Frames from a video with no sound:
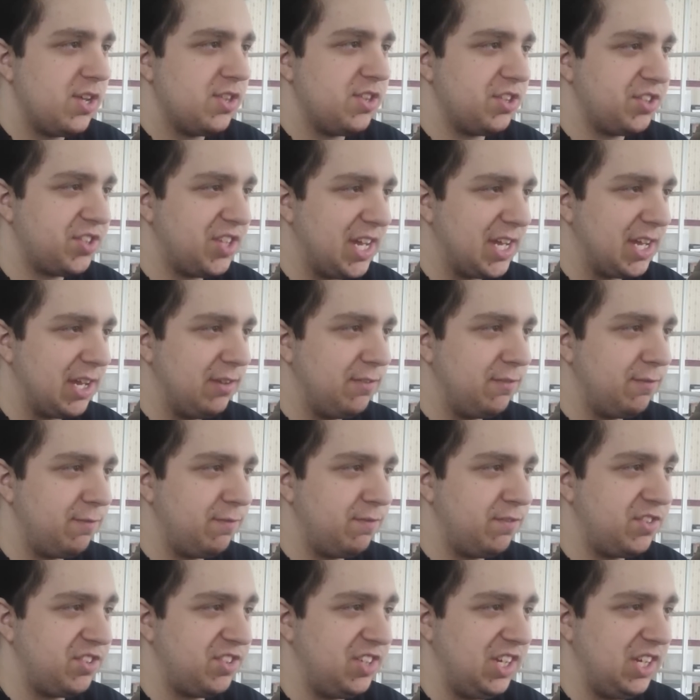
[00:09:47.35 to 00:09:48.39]
The second
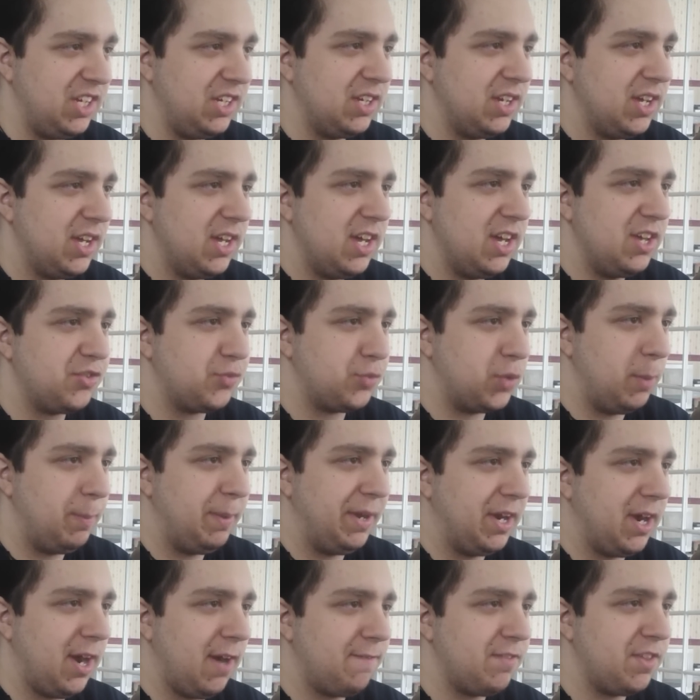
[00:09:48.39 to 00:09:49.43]
scene is
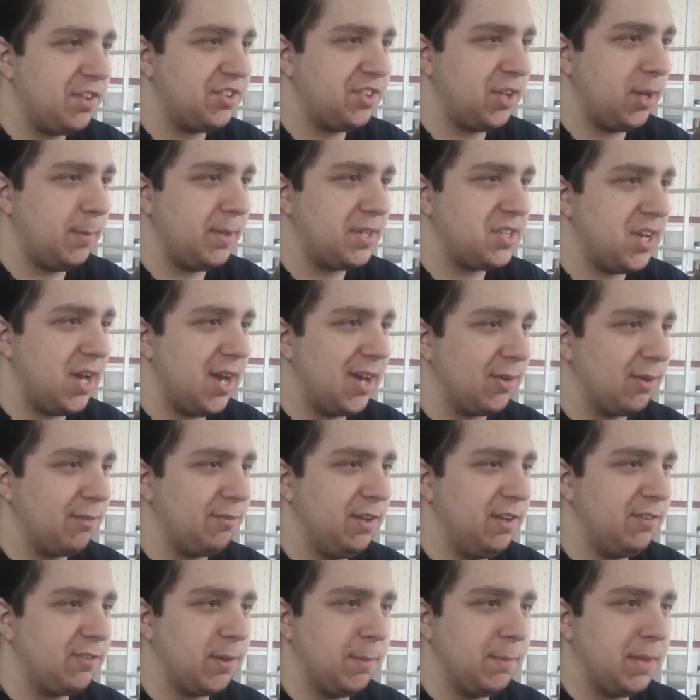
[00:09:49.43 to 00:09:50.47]
ripping off the
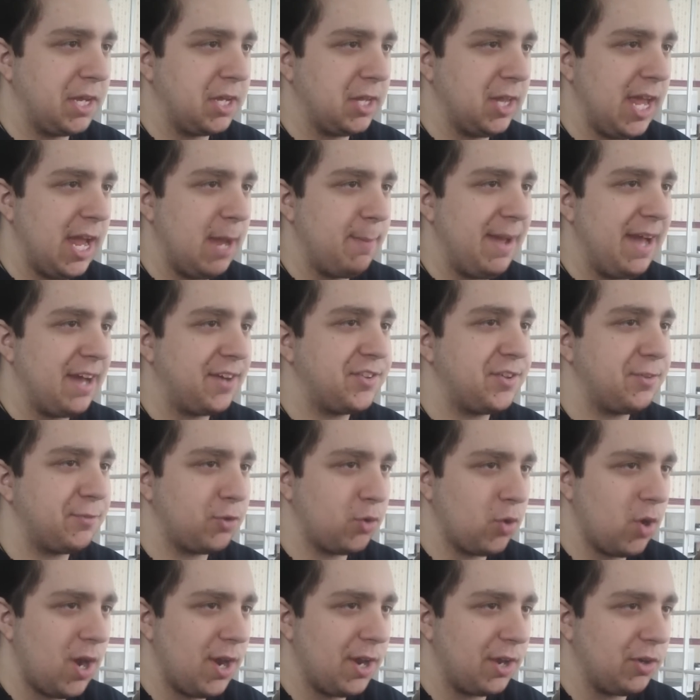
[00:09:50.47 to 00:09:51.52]
cinematography from the climax of
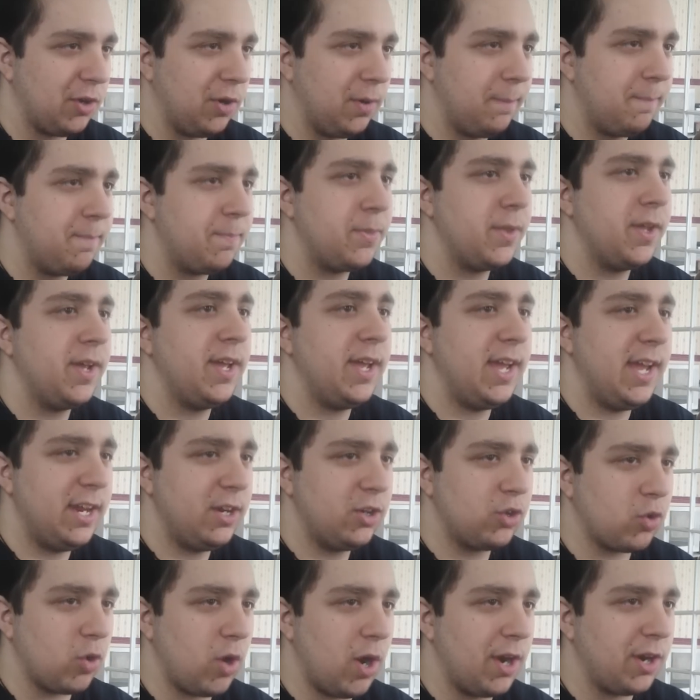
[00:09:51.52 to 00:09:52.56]
Chronicle.
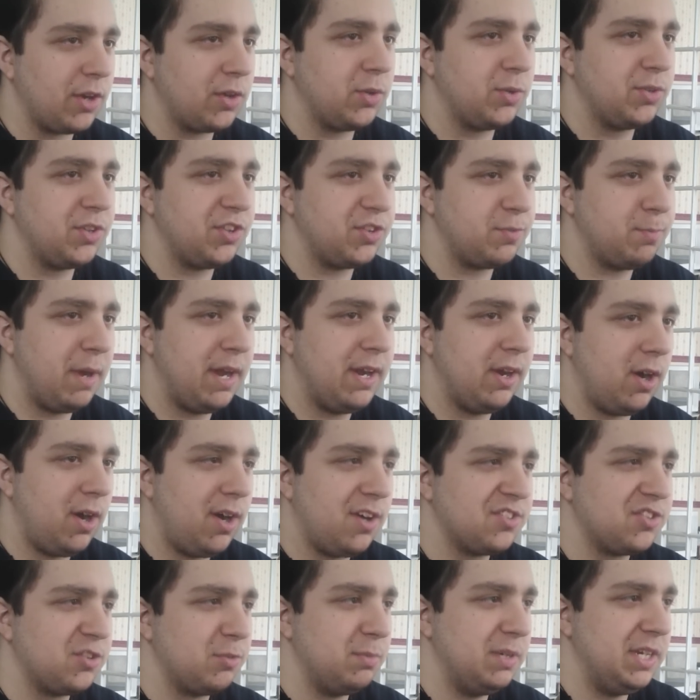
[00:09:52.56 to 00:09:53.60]
In Chronicle, despite
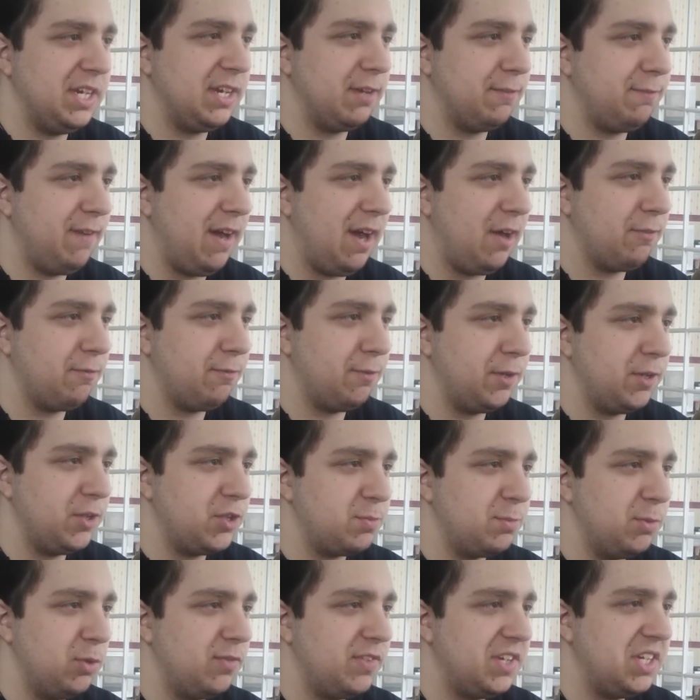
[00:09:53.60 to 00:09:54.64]
also being a found
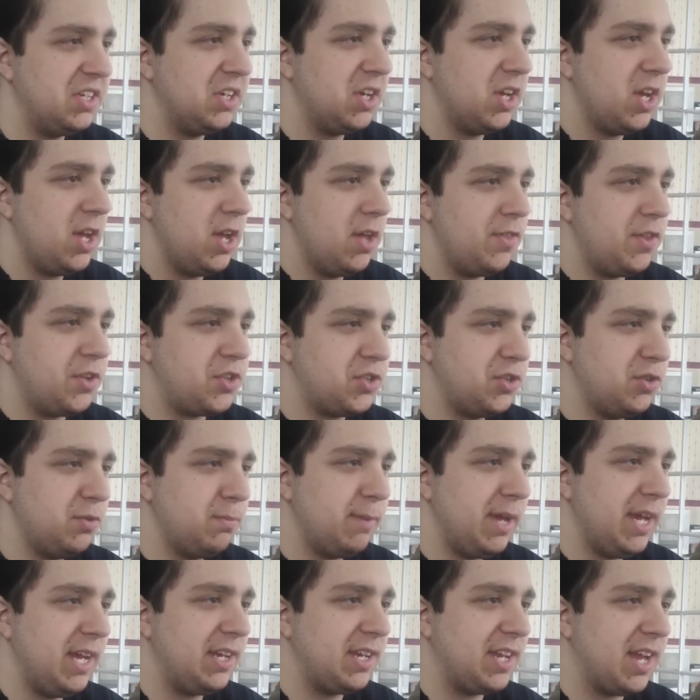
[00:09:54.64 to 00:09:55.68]
footage movie, the two
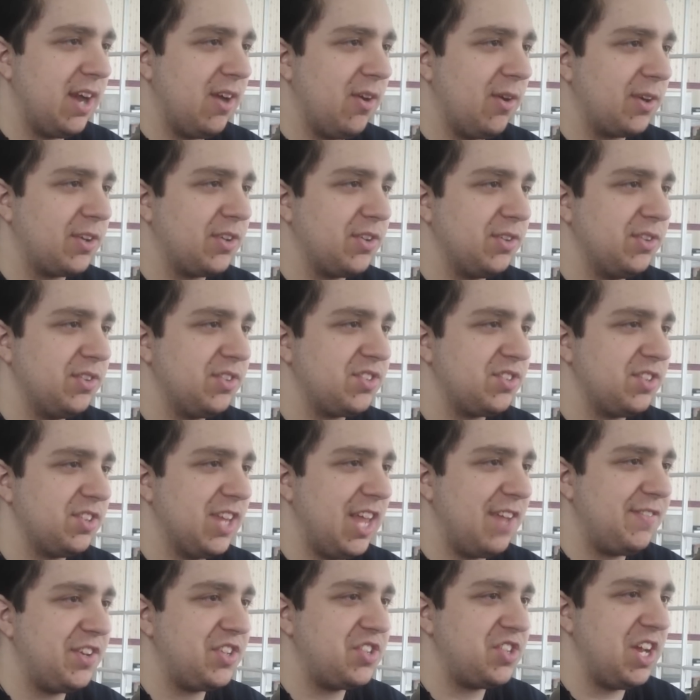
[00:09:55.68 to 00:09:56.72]
main characters
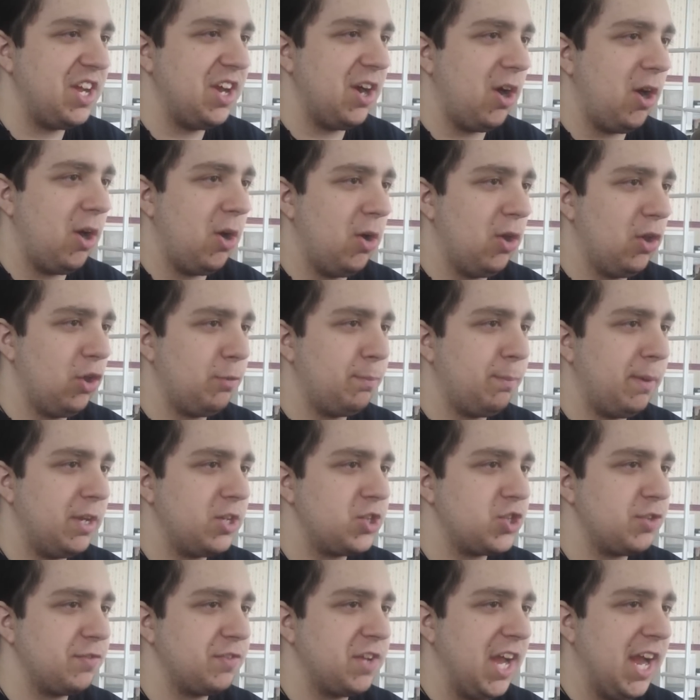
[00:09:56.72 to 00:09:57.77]
levitate a whole
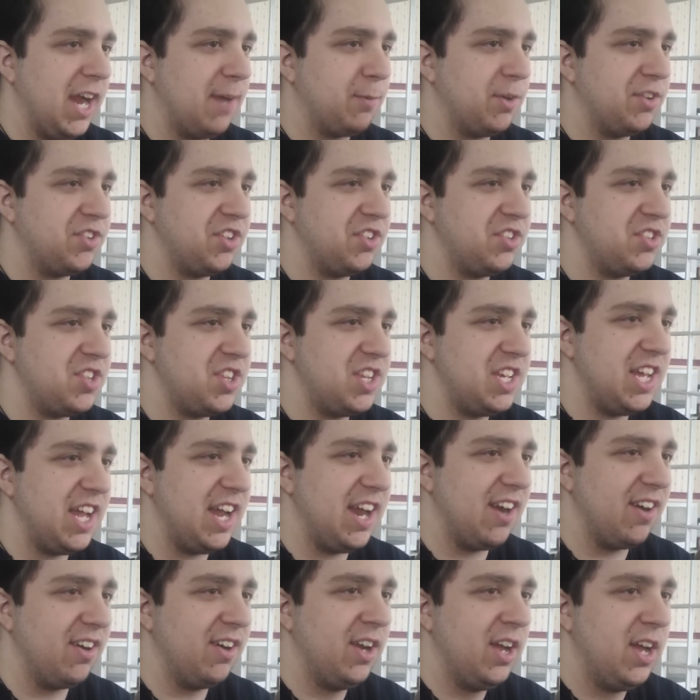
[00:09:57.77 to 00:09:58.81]
bunch of cameras into the
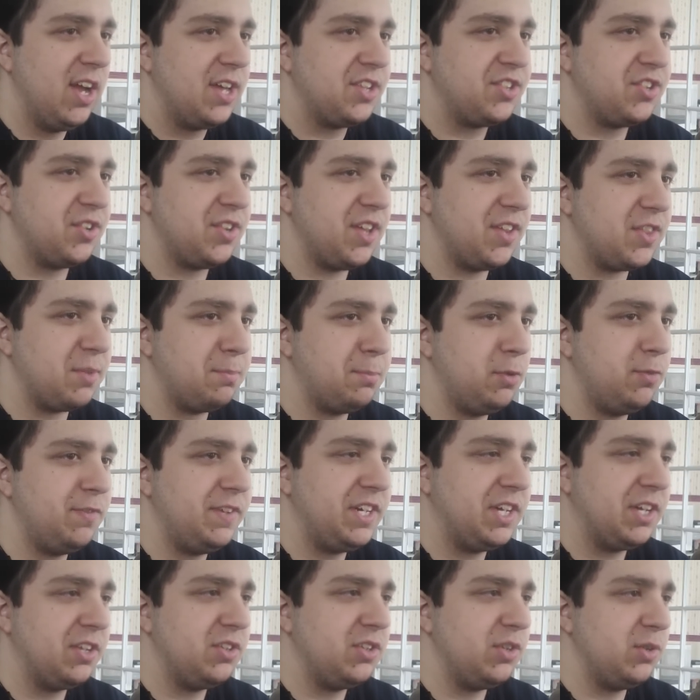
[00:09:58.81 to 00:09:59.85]
air so that the
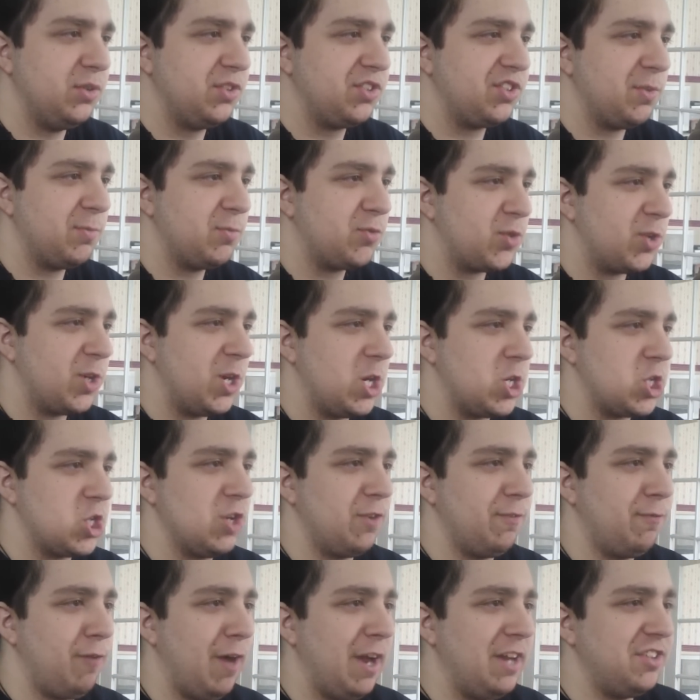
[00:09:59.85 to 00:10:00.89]
movie can do some
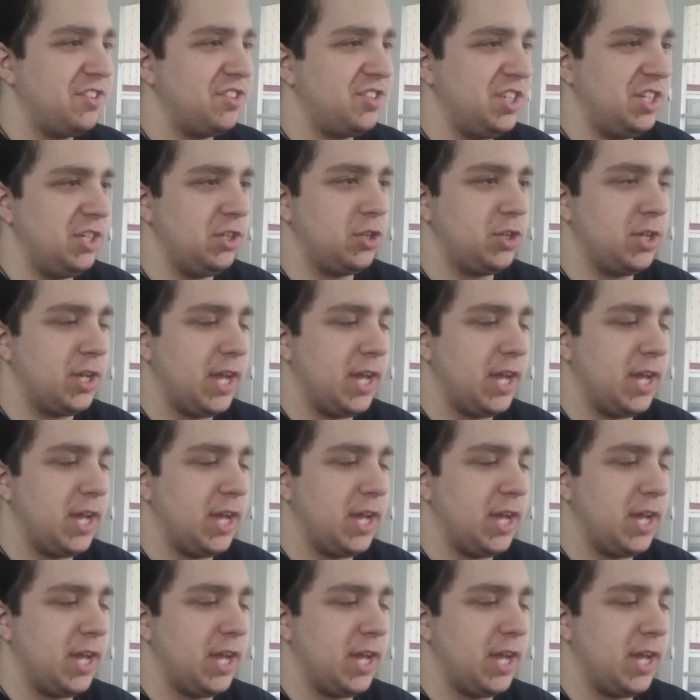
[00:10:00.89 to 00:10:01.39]
traditional fight scene